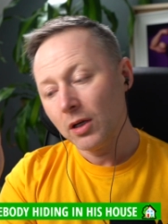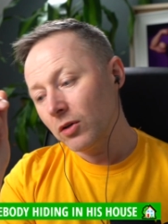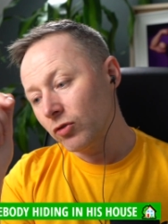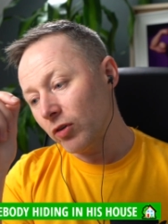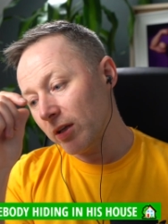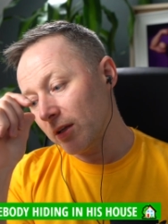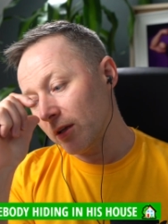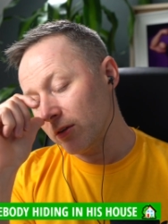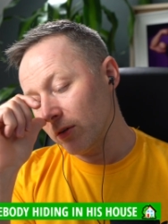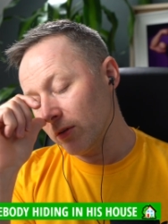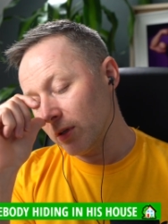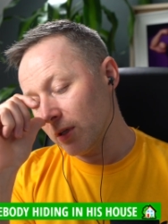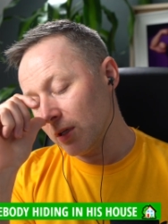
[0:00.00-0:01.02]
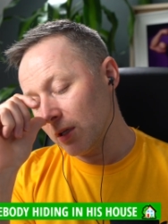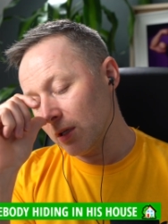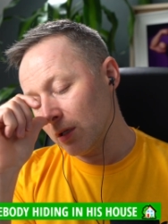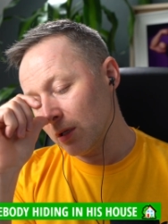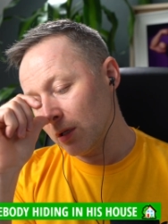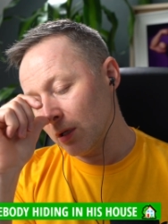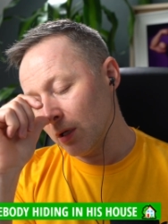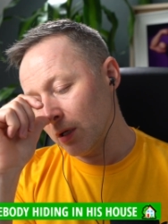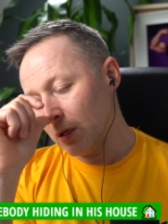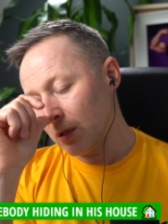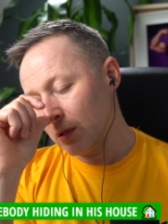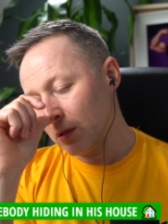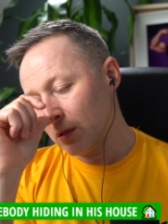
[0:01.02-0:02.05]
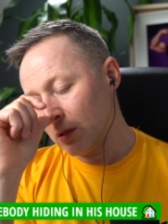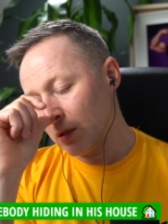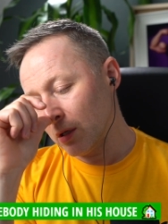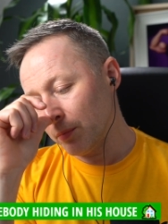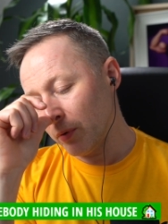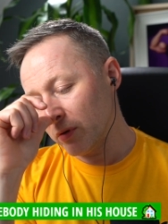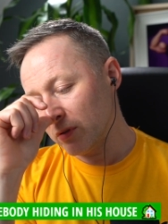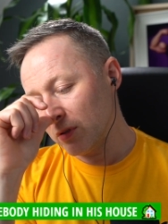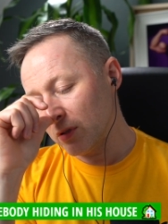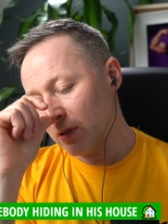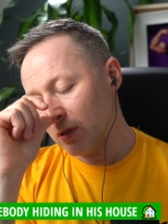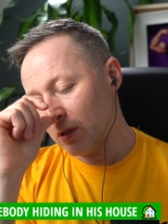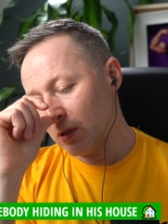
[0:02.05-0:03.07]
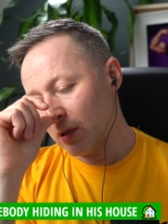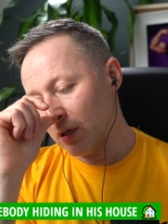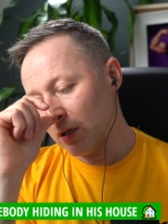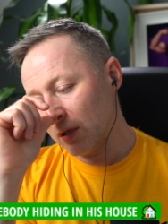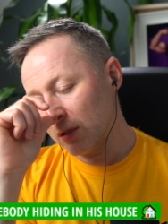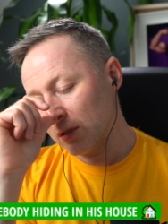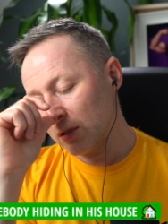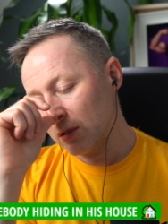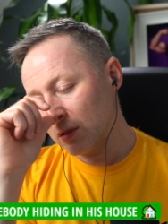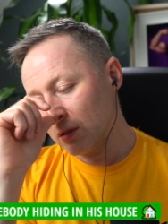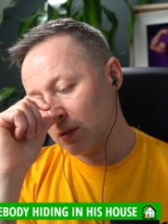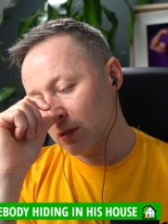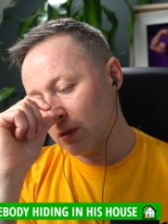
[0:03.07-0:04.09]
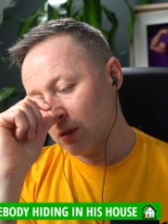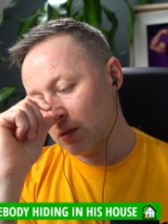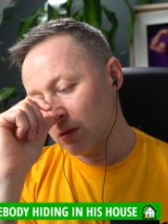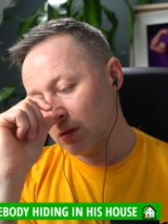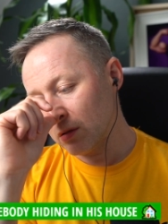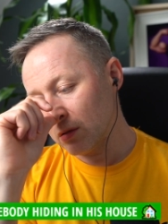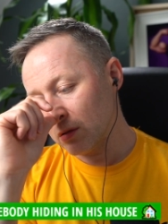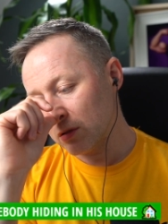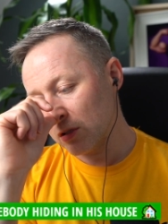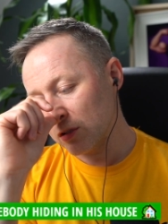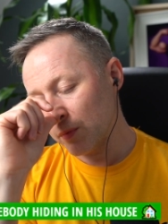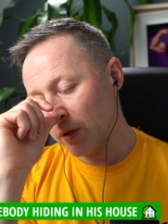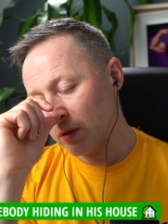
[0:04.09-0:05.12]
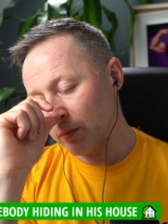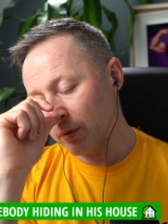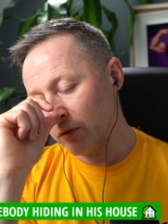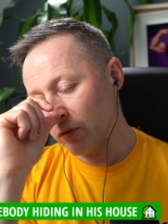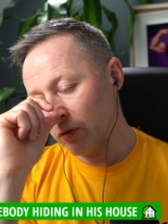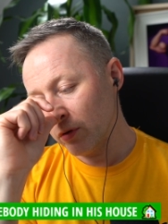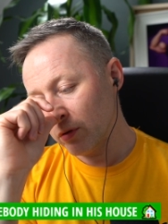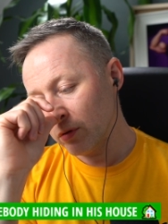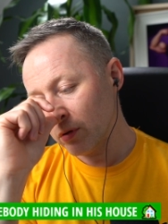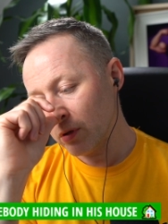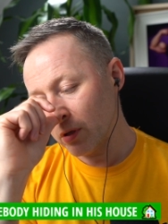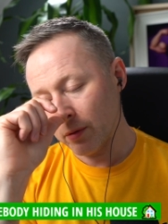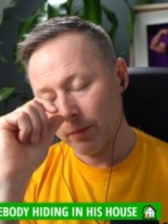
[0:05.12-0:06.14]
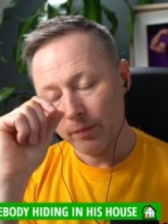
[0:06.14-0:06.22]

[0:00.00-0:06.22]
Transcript: Write that down, that he, he uh, pointed at uh, uh, suspect number two. Okay.